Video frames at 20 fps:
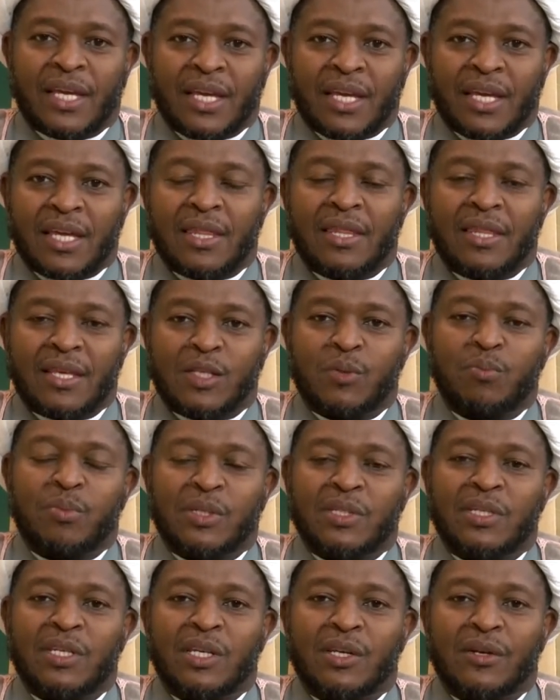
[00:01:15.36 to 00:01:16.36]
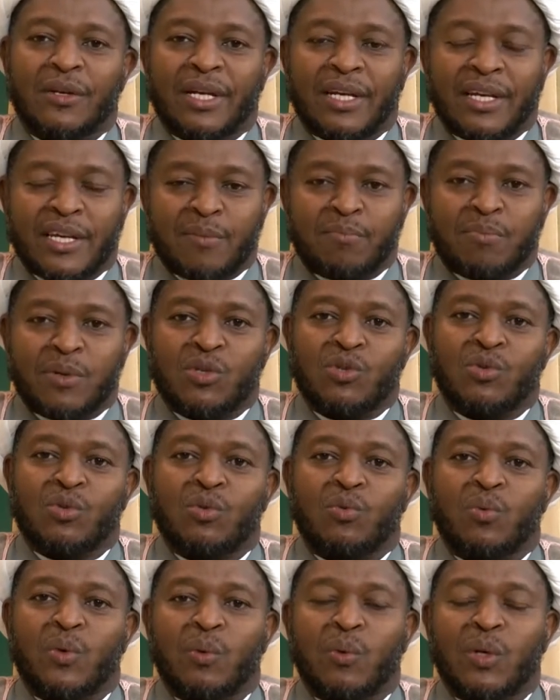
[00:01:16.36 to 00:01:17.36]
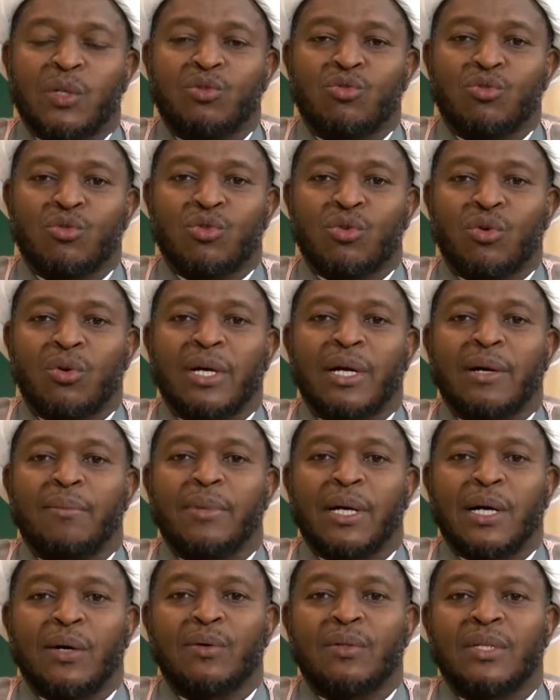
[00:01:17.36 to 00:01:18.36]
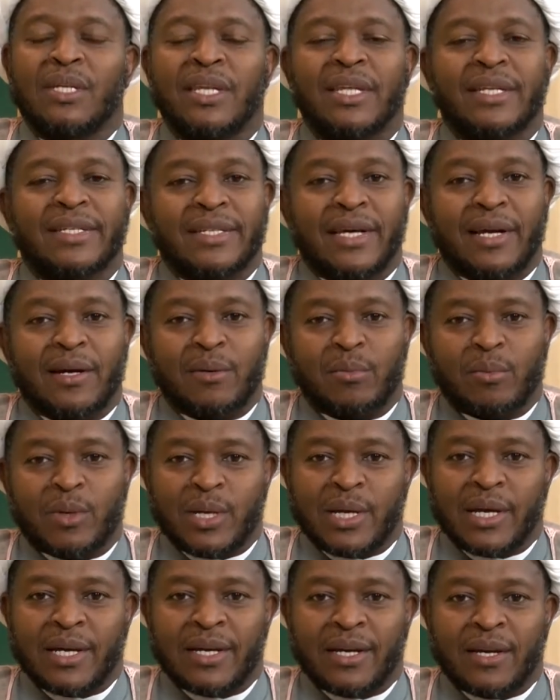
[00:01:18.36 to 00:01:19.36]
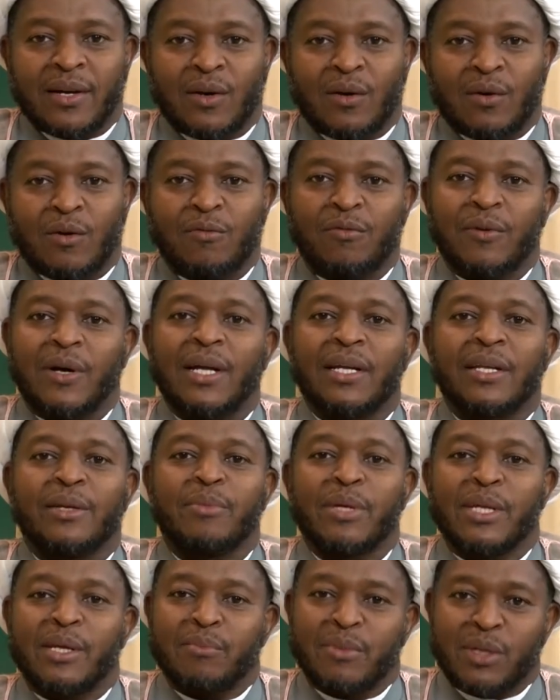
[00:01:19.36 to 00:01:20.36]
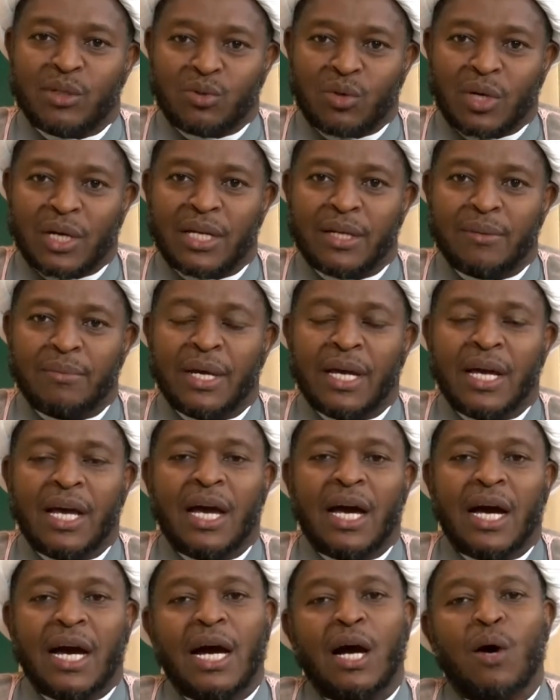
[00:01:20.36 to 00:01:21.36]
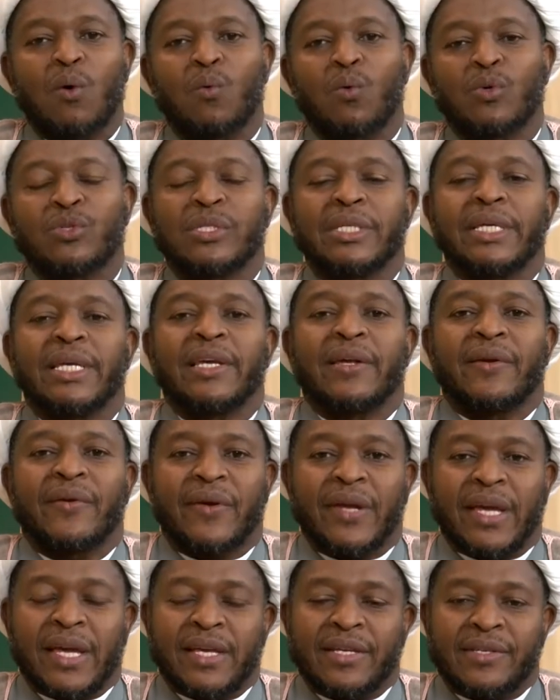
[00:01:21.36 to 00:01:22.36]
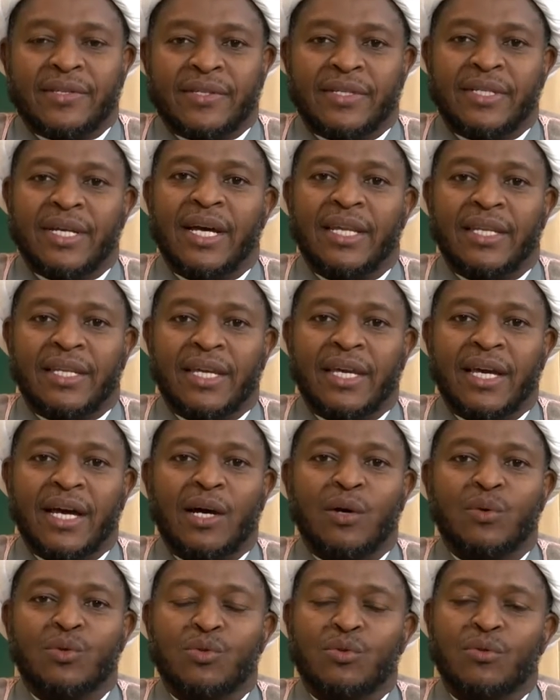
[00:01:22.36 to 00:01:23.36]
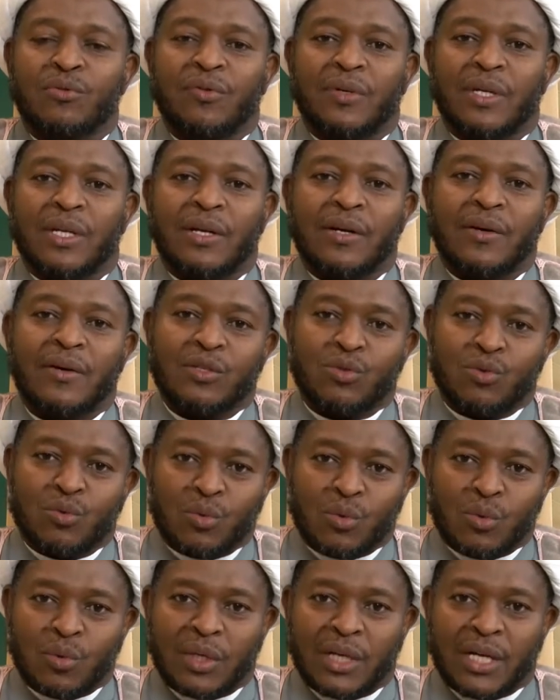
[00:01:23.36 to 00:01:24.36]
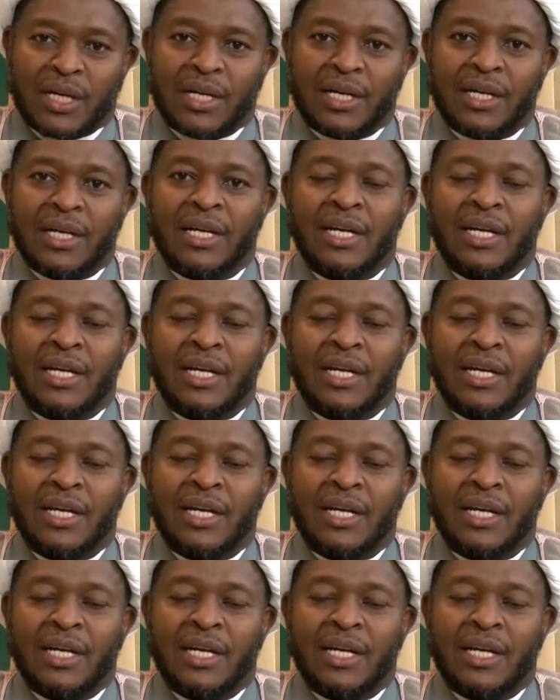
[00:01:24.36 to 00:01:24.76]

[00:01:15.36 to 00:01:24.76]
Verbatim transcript: in this particular episode, we want to talk about the tarbiyah of Ali bin Abi Talib. How was he raised at the house of Rasulullah?